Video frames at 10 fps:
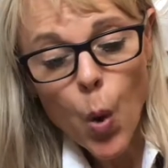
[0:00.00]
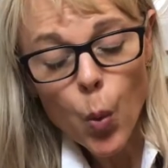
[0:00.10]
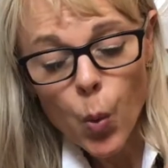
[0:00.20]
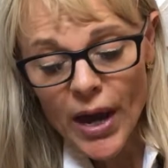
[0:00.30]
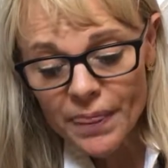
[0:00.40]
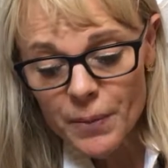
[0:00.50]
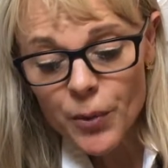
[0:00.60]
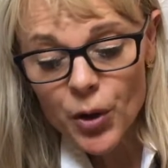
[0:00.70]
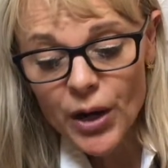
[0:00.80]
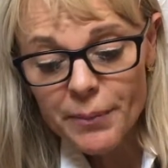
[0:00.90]
When the
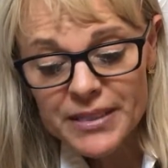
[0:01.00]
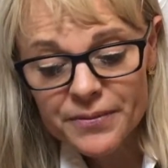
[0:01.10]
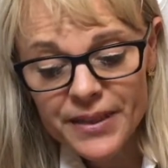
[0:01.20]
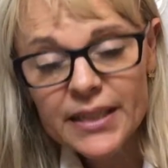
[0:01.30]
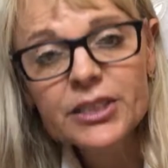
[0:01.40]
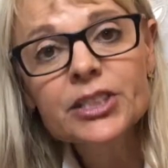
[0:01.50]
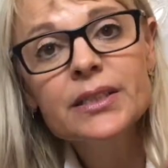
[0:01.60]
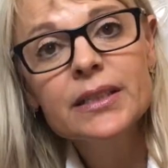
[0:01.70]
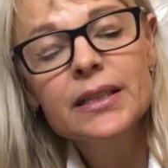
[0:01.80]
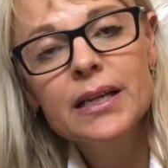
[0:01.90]
program is finished,
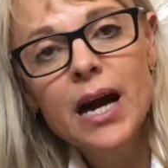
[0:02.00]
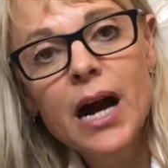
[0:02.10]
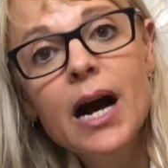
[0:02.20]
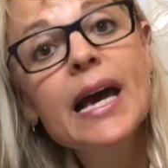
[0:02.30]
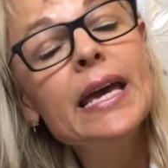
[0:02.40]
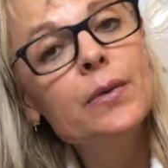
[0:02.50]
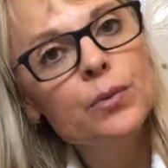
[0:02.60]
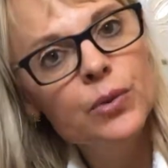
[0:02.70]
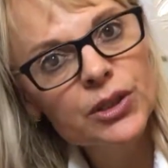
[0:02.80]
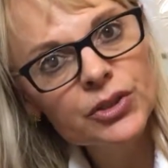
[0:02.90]
it
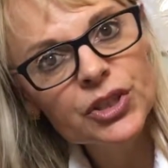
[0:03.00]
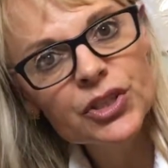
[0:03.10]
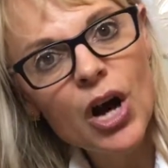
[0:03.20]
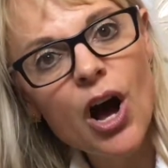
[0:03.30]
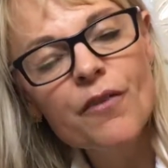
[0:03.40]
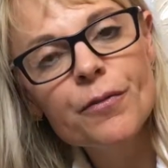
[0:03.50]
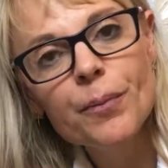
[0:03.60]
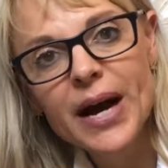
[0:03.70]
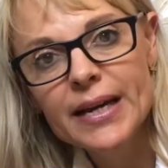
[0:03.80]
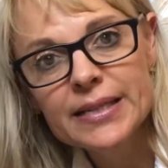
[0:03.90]
will turn off
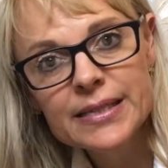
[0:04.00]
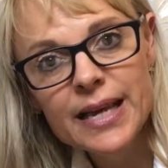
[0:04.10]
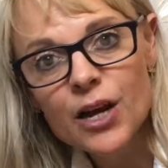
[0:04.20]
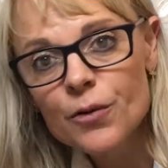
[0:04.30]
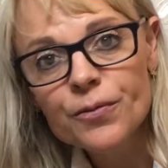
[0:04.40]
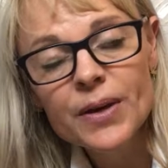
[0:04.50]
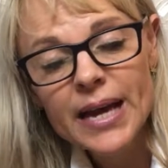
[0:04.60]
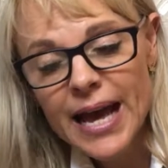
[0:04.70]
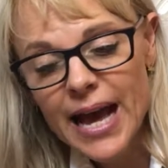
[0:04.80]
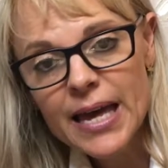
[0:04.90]
by itself,
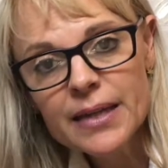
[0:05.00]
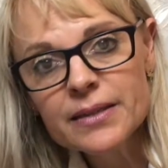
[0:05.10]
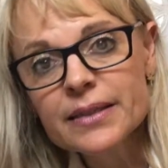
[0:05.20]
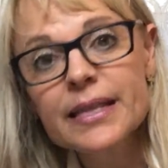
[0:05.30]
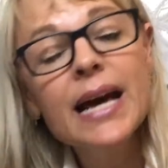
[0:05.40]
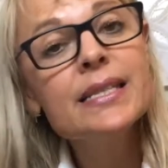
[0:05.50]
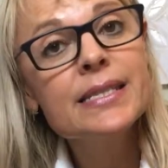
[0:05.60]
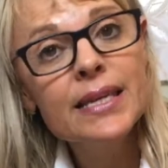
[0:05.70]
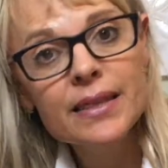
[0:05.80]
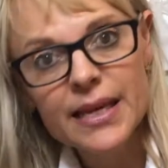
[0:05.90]
and
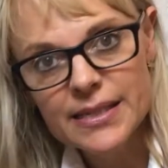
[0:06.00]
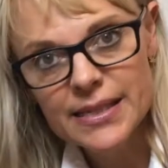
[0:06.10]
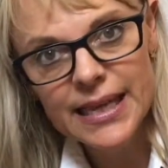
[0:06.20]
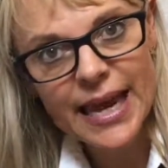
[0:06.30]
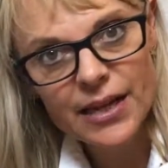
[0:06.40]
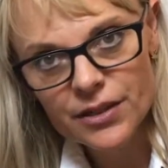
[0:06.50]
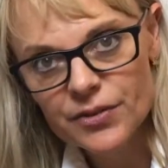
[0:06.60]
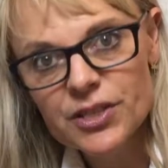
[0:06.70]
that's it. That's the end of your